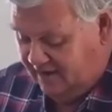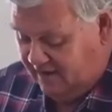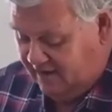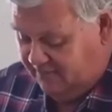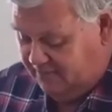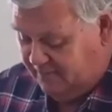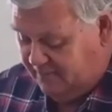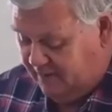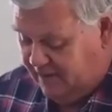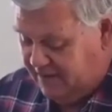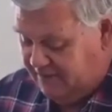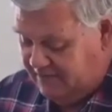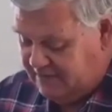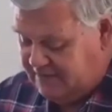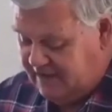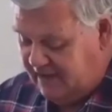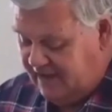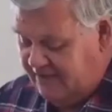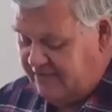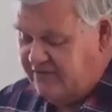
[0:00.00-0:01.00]
Peter was
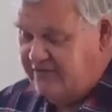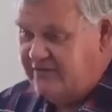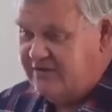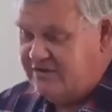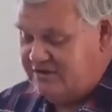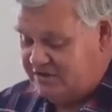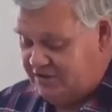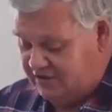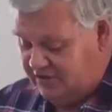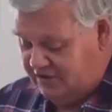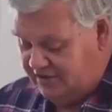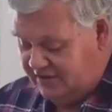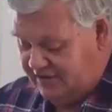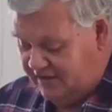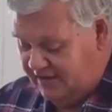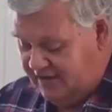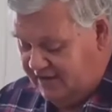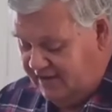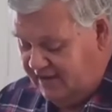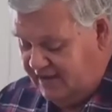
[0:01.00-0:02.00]
going to ensure
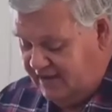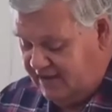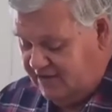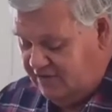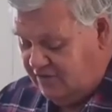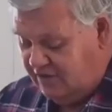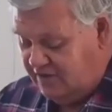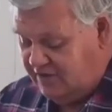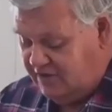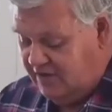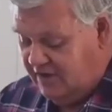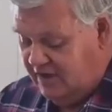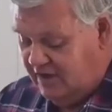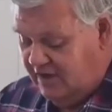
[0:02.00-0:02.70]
that he could